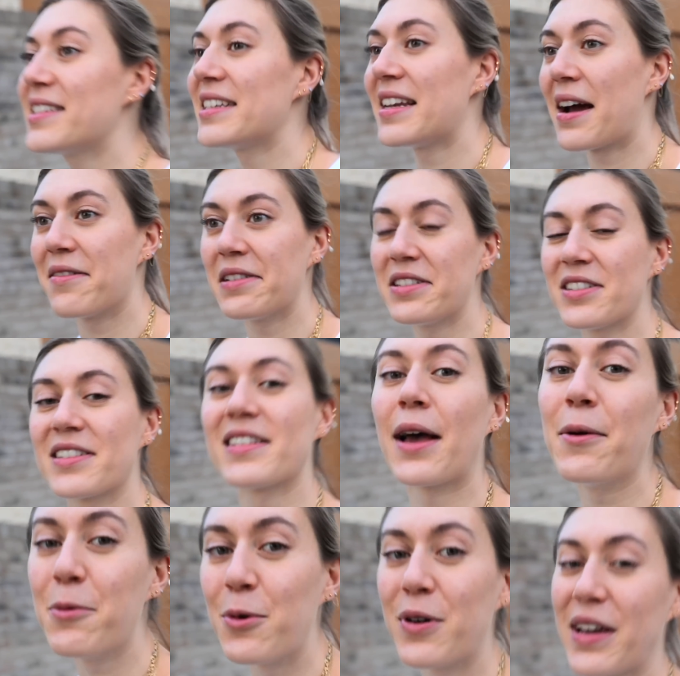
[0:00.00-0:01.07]
So now we're just
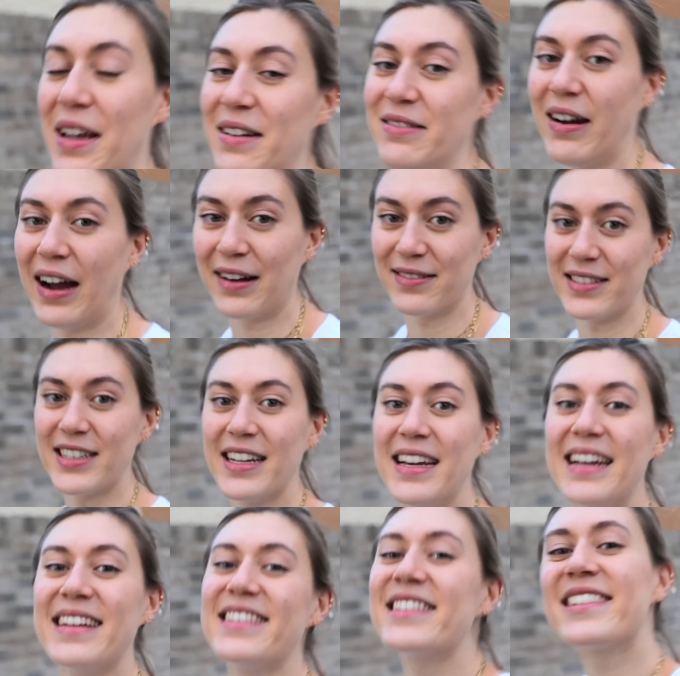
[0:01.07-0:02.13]
like walking around,
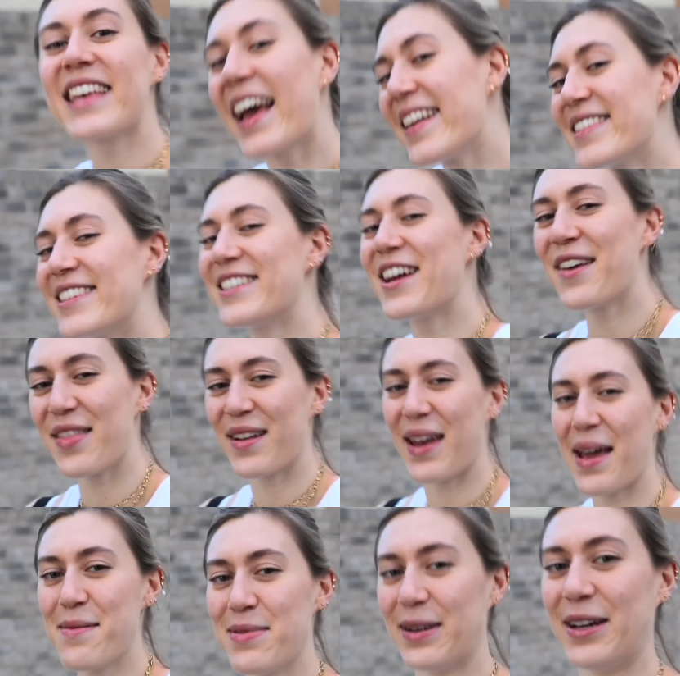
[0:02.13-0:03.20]
just getting to know the
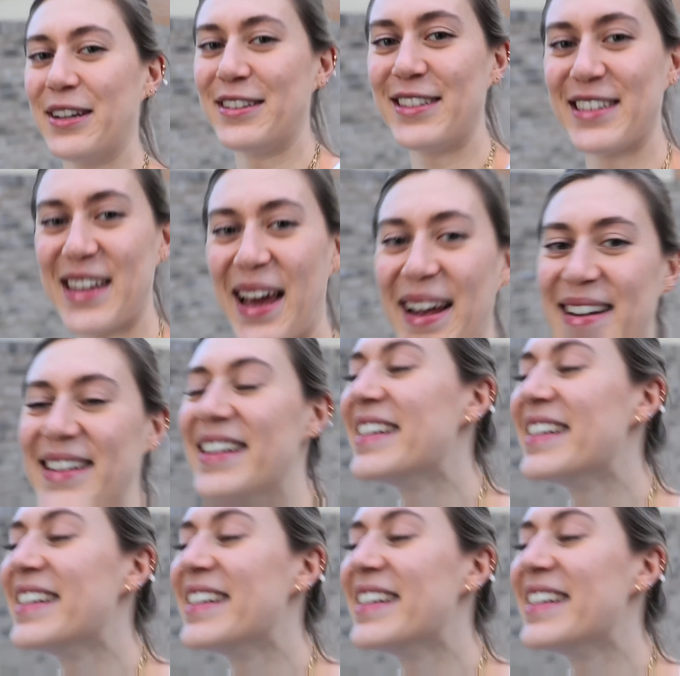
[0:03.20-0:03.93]
neighborhood, you know?